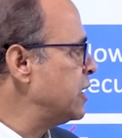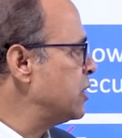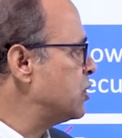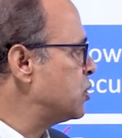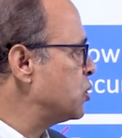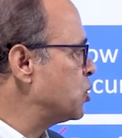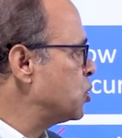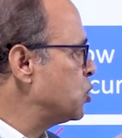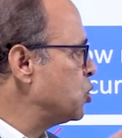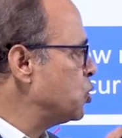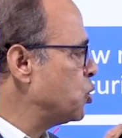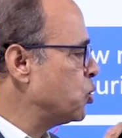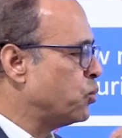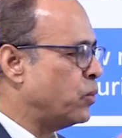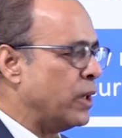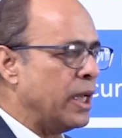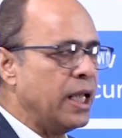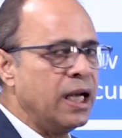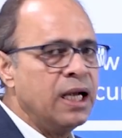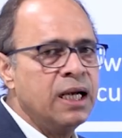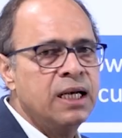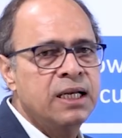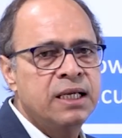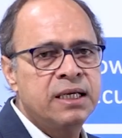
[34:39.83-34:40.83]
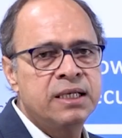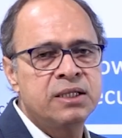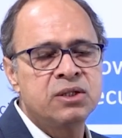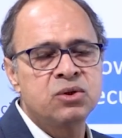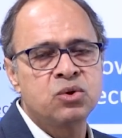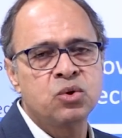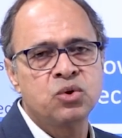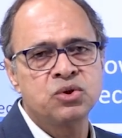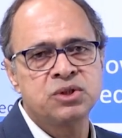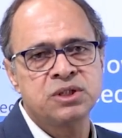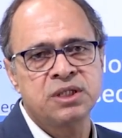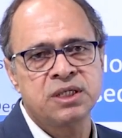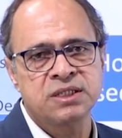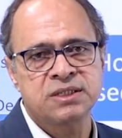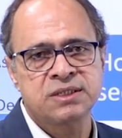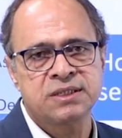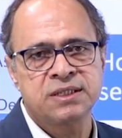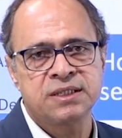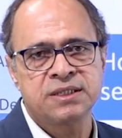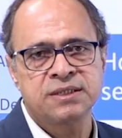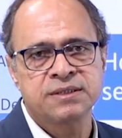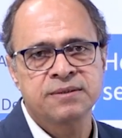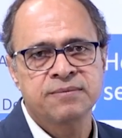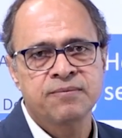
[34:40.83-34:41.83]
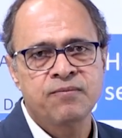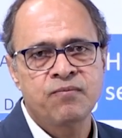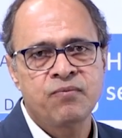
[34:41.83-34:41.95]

to do well in those industries.